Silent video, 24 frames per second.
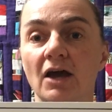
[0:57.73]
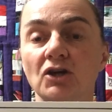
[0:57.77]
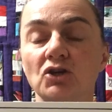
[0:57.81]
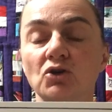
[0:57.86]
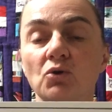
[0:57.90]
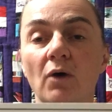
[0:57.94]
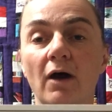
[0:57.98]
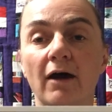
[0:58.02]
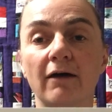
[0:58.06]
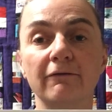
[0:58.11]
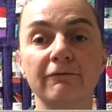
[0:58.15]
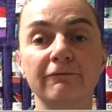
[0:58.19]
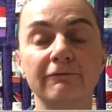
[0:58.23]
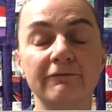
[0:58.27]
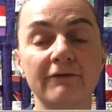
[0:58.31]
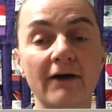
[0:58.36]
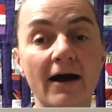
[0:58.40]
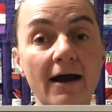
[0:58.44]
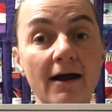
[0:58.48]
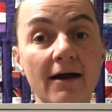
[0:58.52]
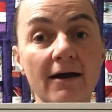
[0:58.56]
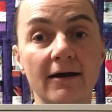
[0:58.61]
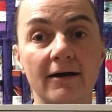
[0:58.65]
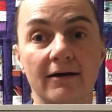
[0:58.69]
You are
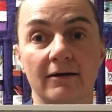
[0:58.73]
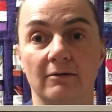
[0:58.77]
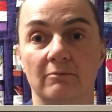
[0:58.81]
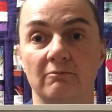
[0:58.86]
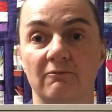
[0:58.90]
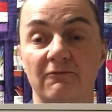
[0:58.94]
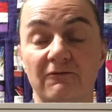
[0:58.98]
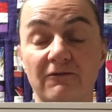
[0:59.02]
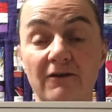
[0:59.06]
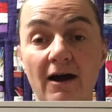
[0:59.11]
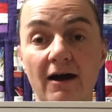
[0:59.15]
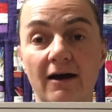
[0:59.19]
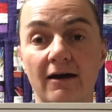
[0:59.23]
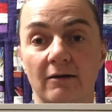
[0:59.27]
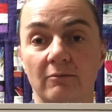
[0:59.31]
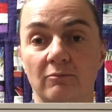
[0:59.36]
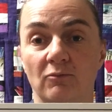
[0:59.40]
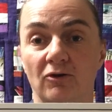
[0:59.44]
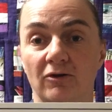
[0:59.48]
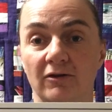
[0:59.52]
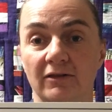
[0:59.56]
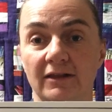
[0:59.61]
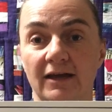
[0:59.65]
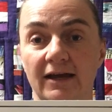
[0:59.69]
far, far
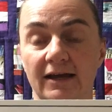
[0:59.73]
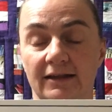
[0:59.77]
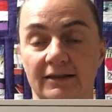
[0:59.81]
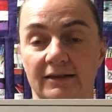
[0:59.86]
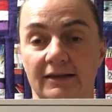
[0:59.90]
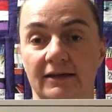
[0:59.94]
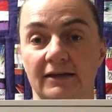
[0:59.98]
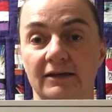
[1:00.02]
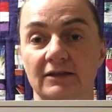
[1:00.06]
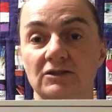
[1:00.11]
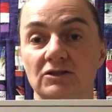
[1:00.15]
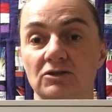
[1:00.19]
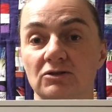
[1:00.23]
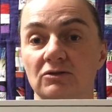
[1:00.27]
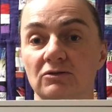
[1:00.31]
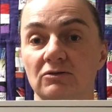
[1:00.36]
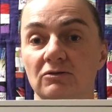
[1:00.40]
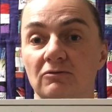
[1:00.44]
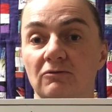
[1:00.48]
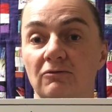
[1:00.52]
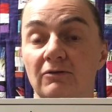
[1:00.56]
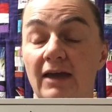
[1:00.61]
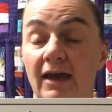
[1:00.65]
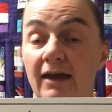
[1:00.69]
more likely
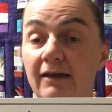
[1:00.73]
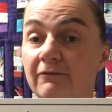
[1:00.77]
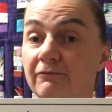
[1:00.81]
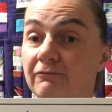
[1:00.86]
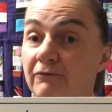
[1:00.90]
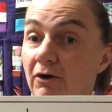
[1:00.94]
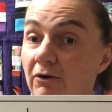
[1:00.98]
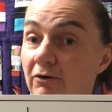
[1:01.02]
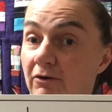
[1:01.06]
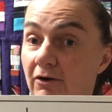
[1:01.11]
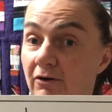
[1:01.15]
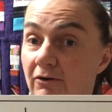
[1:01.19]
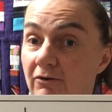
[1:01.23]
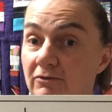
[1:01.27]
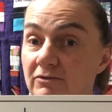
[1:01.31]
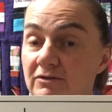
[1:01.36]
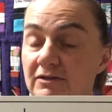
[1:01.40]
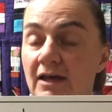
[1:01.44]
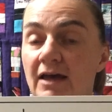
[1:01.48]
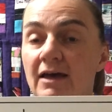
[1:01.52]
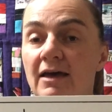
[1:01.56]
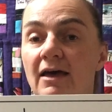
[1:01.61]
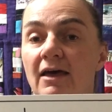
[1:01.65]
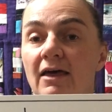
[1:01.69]
to get
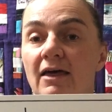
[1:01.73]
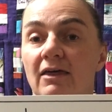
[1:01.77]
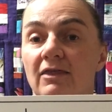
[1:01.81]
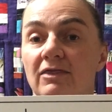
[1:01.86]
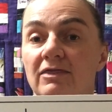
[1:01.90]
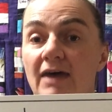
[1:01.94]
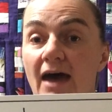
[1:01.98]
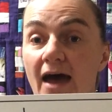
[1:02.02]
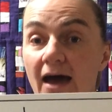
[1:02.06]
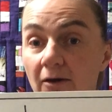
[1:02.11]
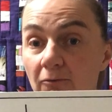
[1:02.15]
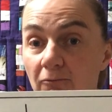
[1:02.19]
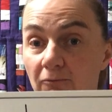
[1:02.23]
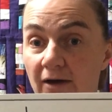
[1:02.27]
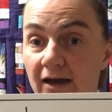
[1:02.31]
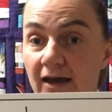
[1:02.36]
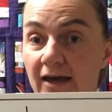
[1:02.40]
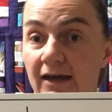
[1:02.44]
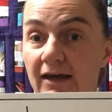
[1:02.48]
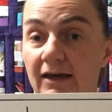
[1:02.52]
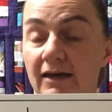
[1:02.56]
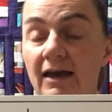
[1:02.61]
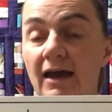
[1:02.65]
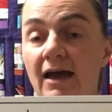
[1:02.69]
photos that
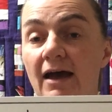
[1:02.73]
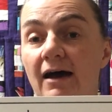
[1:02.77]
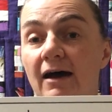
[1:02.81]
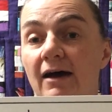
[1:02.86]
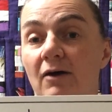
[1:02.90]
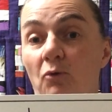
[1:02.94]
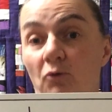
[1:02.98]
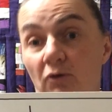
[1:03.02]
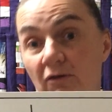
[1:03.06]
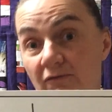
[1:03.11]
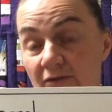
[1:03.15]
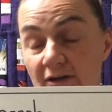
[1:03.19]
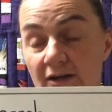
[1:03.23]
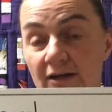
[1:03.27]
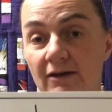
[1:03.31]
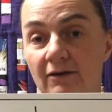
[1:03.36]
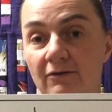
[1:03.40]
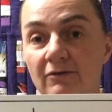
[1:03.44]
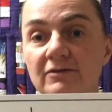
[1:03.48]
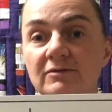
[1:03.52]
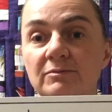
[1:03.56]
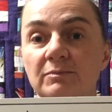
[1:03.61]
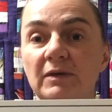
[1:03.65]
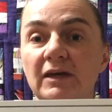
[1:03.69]
way or
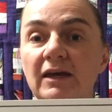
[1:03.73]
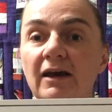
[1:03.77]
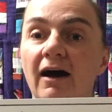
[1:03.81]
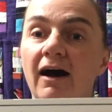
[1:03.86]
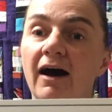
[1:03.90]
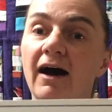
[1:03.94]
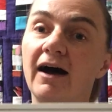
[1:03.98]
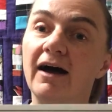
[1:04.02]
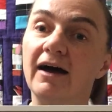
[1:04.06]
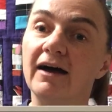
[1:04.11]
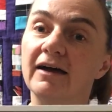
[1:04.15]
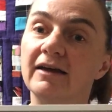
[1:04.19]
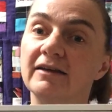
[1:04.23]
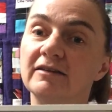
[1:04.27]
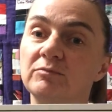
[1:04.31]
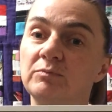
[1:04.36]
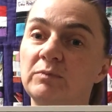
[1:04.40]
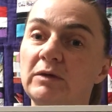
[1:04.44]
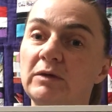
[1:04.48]
videos because